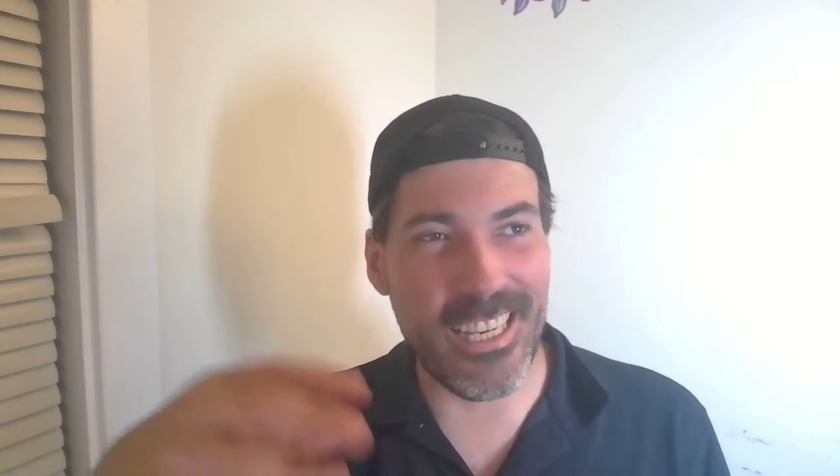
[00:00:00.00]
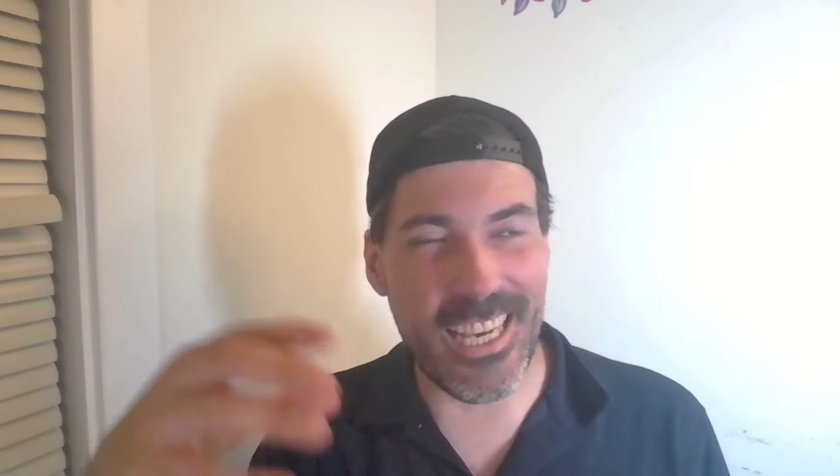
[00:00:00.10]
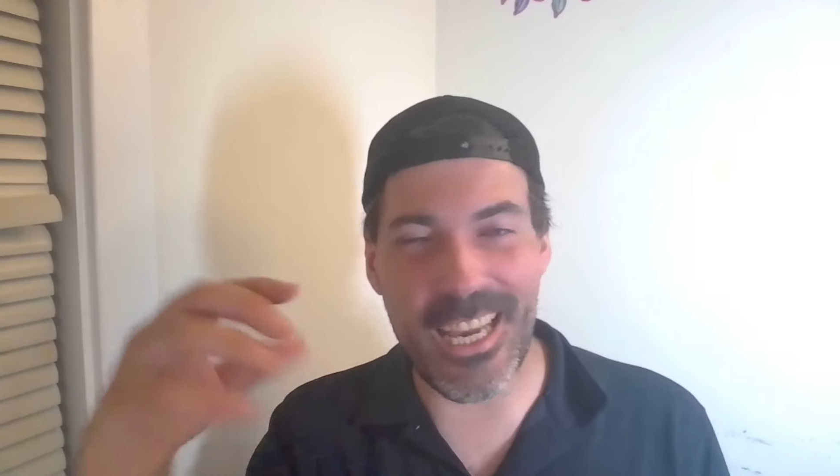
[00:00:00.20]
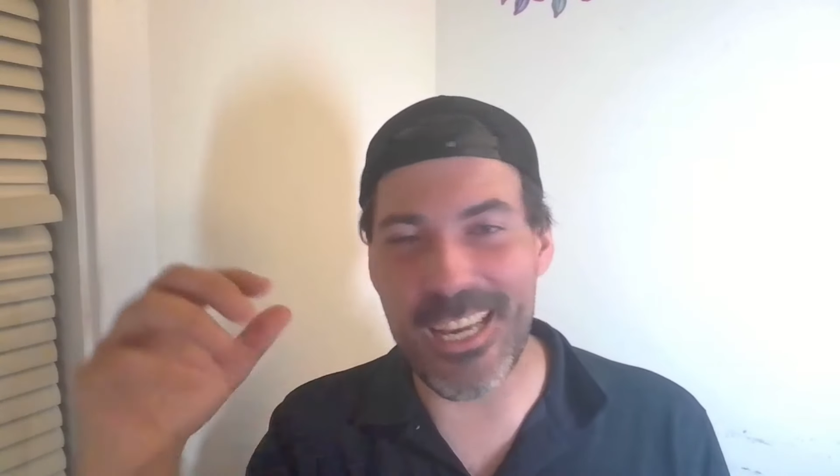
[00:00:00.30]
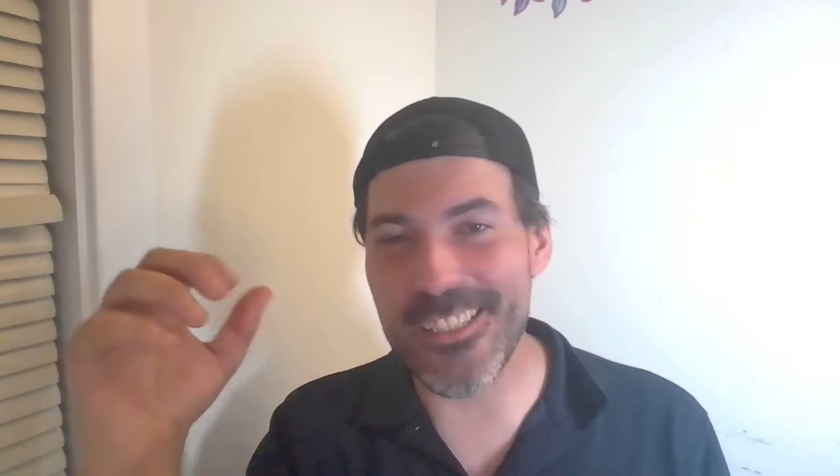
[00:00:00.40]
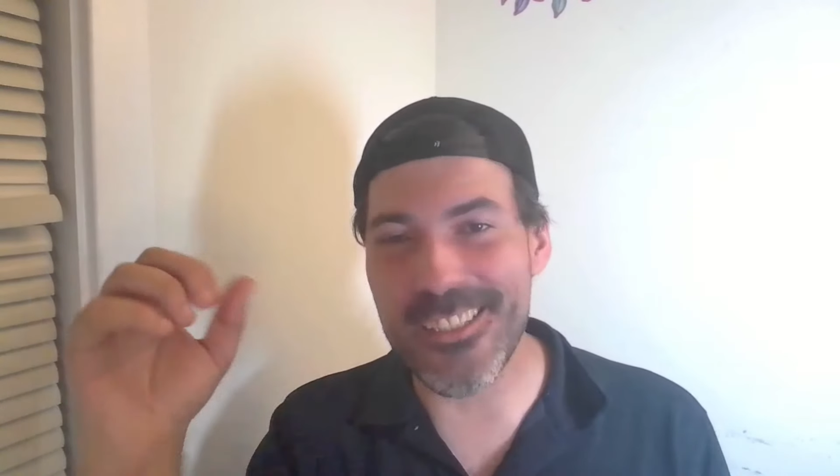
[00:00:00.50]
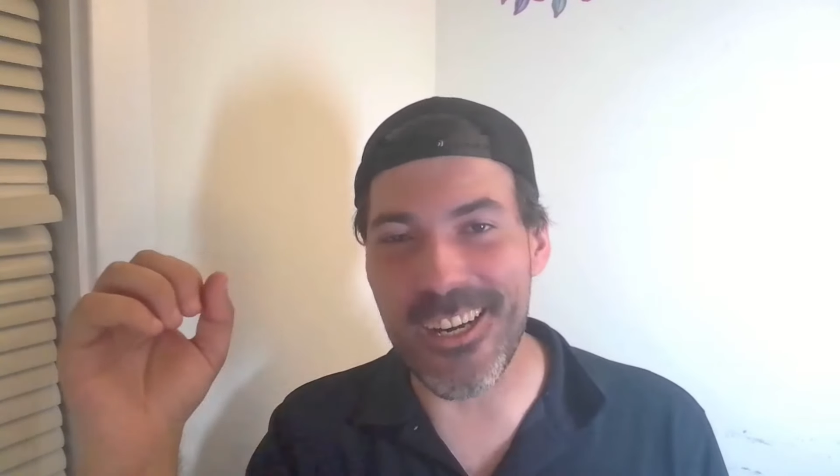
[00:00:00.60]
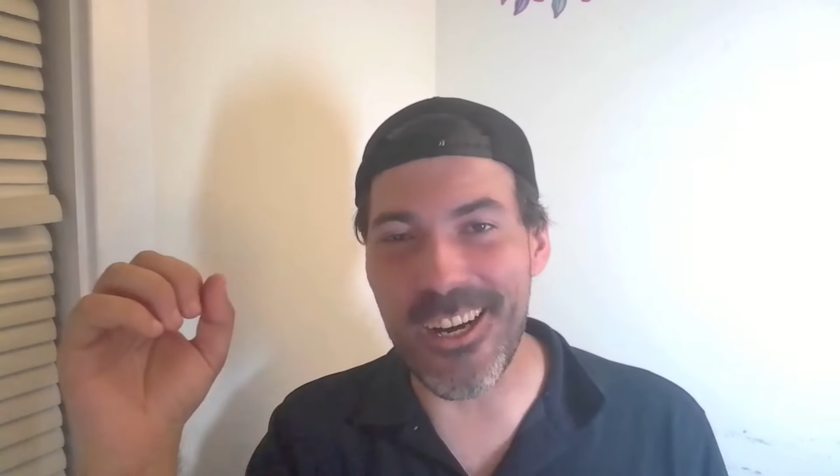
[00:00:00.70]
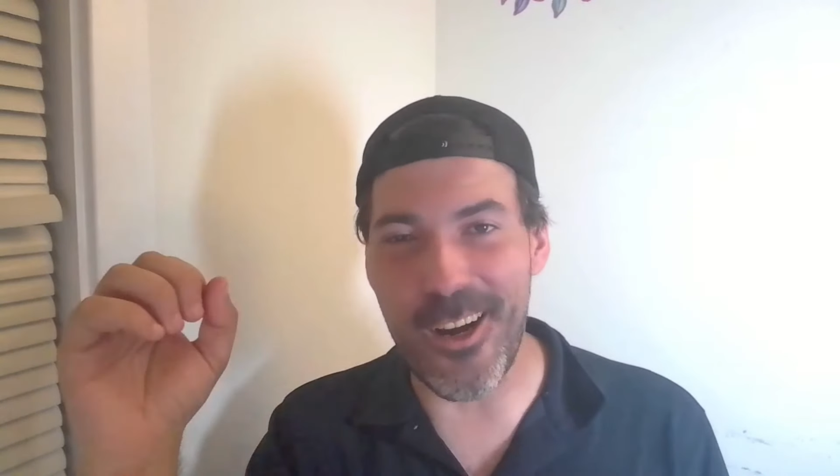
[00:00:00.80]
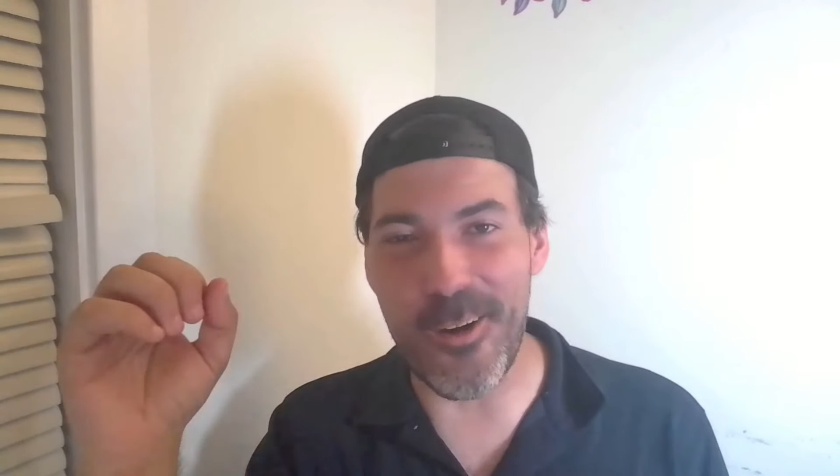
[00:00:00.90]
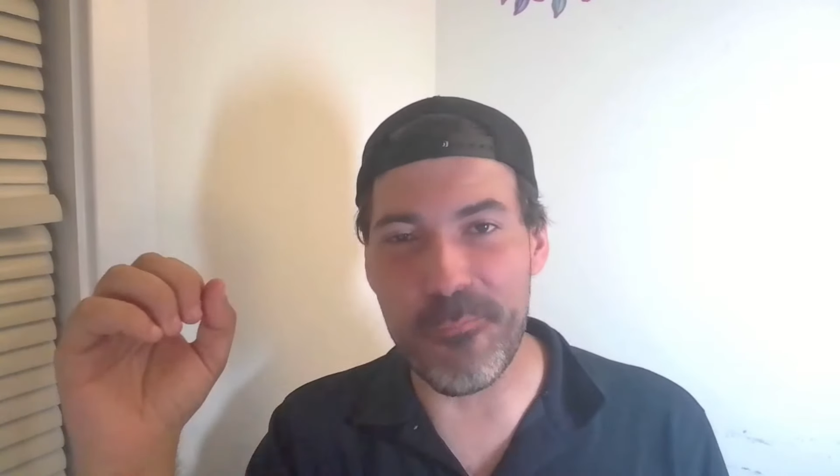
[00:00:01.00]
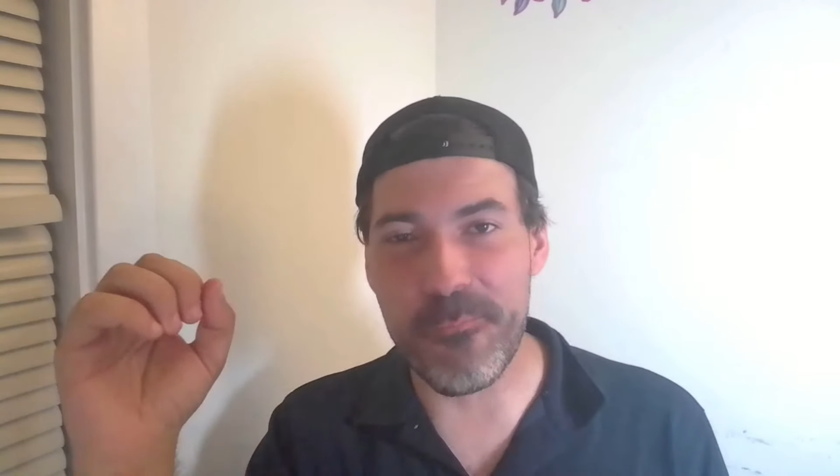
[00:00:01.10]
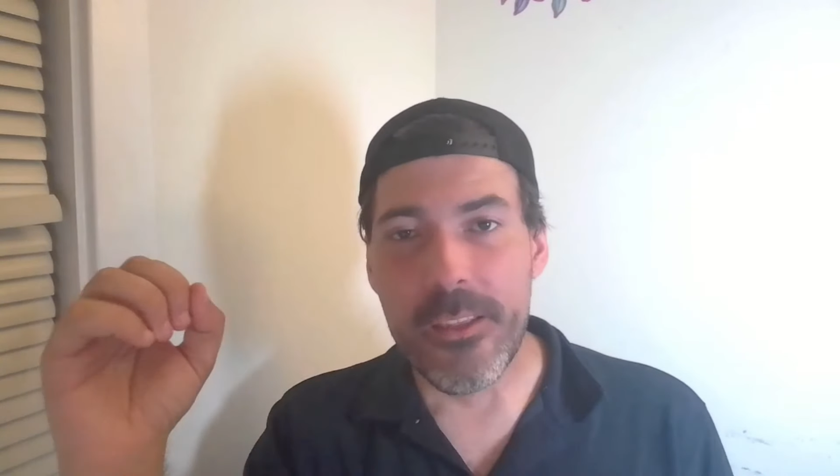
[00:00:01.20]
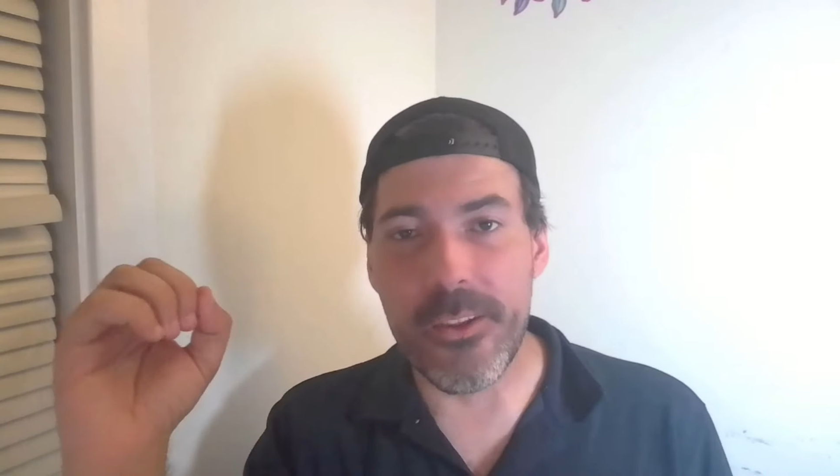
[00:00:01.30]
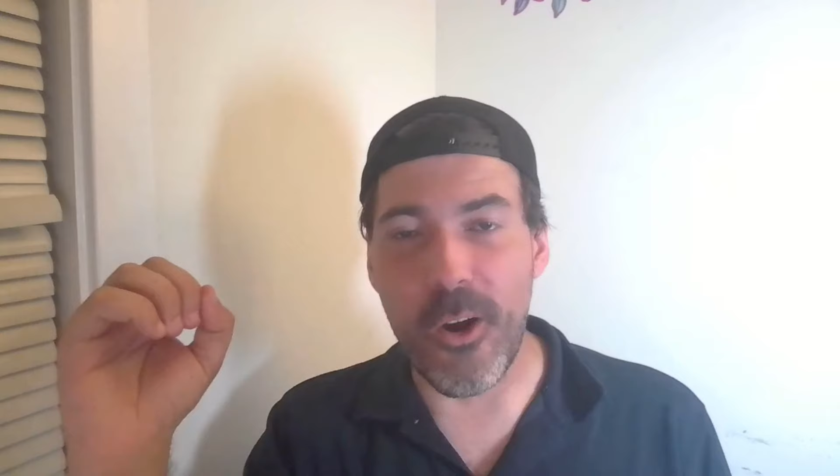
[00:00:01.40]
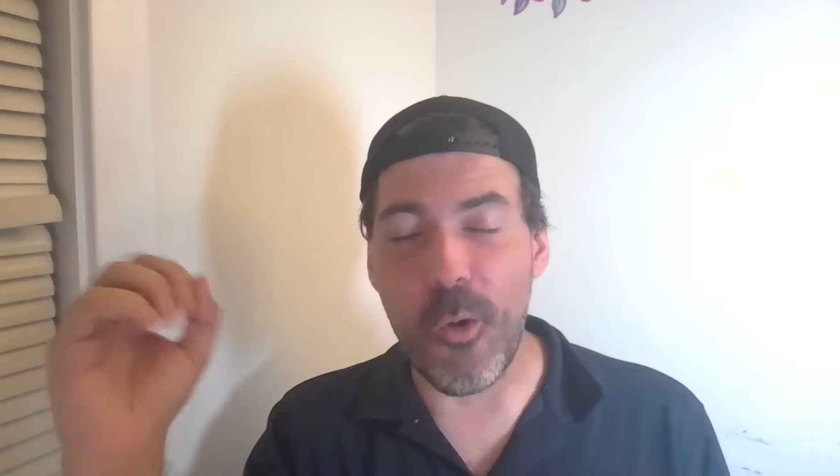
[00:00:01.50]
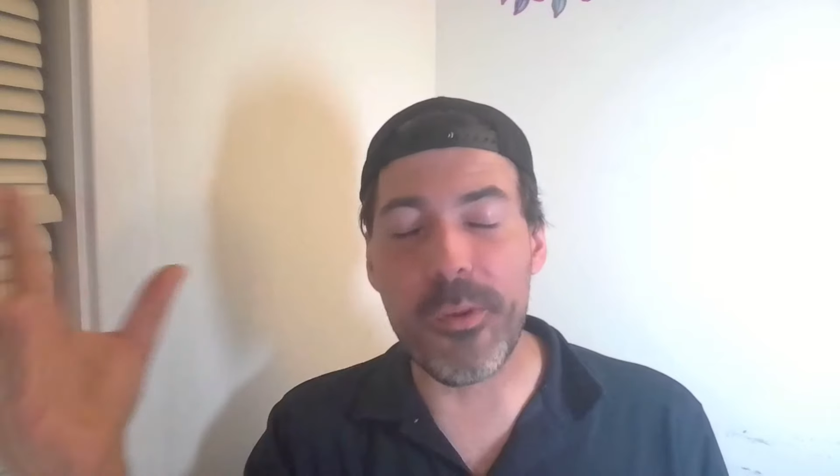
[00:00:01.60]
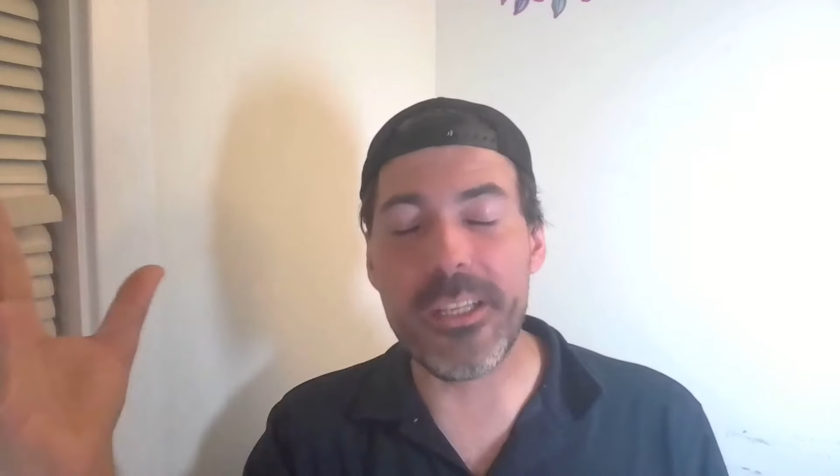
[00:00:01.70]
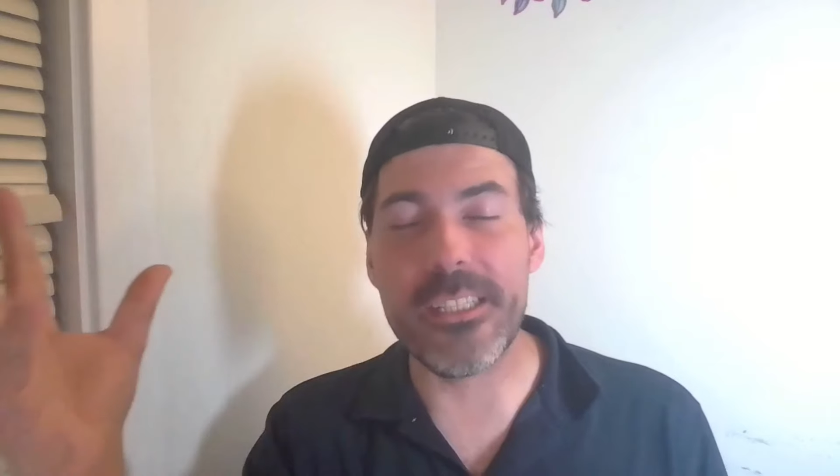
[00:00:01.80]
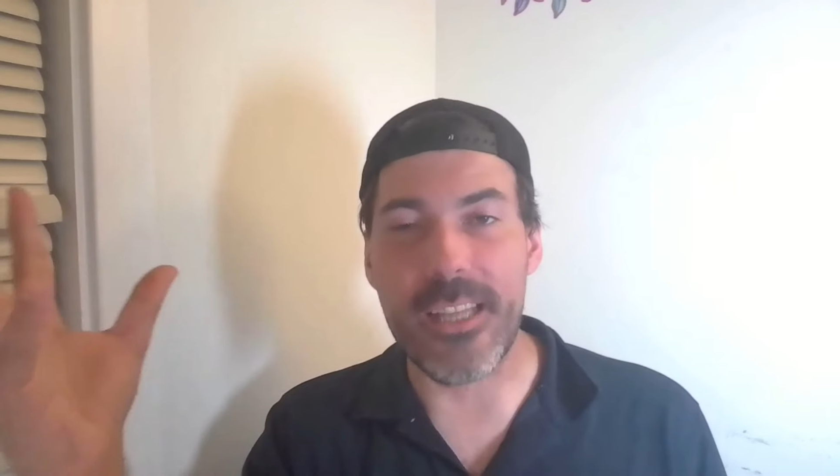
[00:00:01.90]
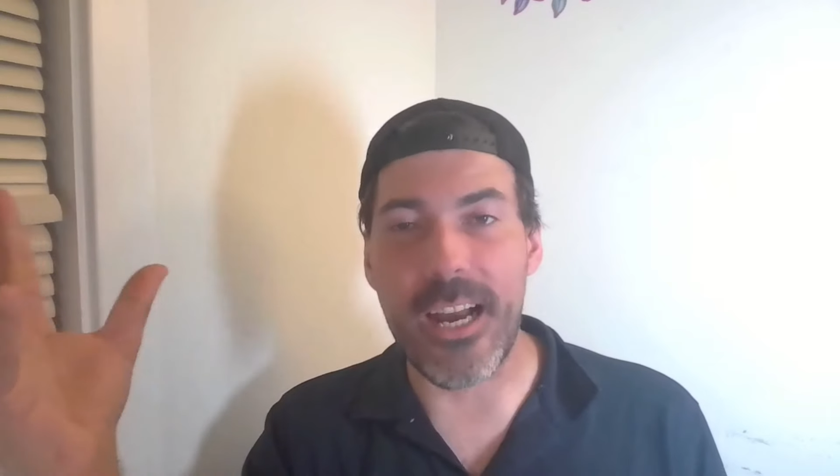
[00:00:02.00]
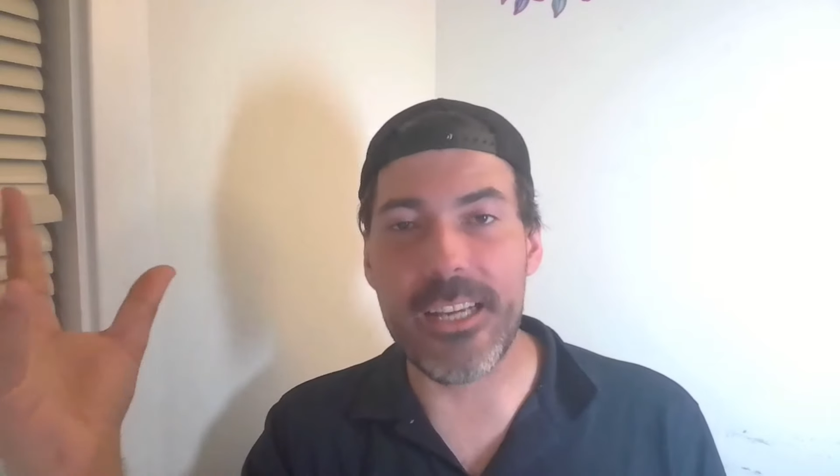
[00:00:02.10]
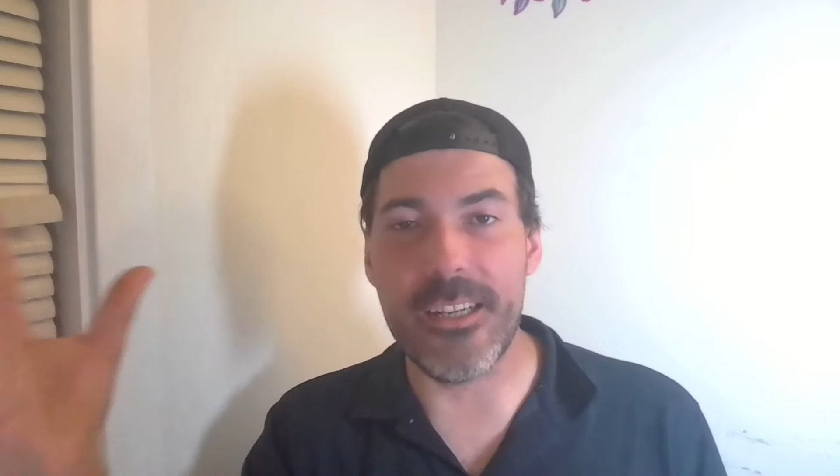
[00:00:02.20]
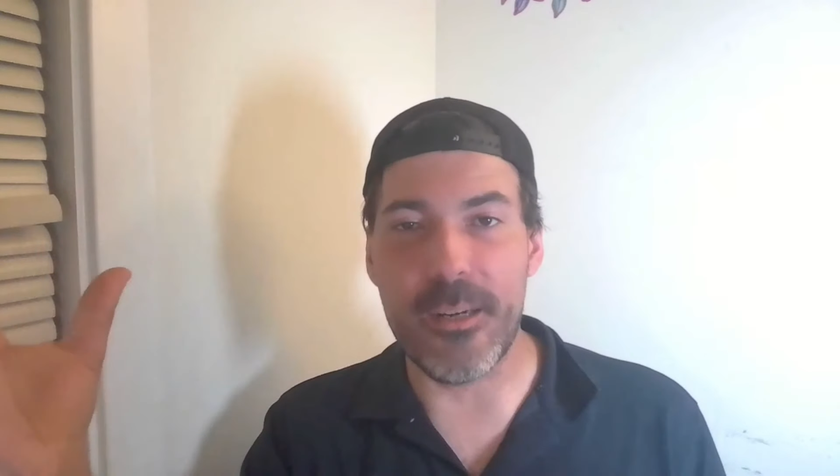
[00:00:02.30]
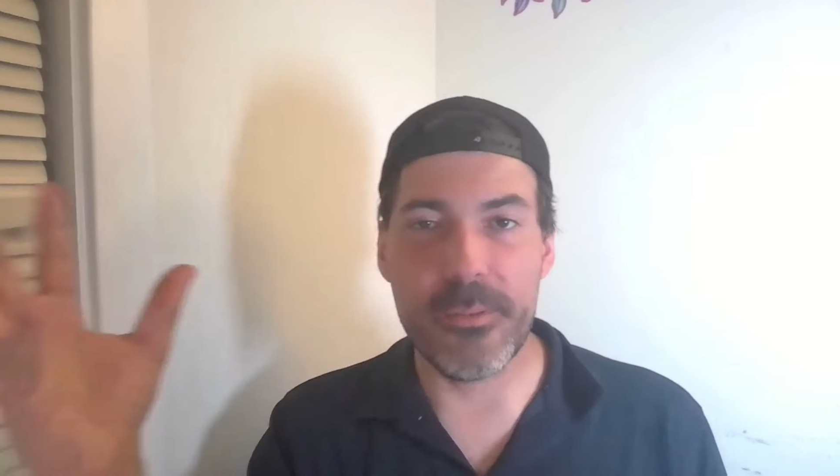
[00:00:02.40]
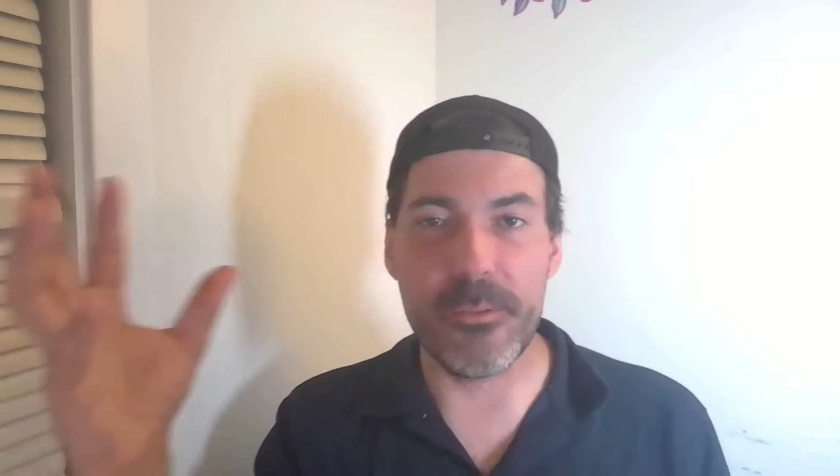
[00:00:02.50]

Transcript: and the opening lineup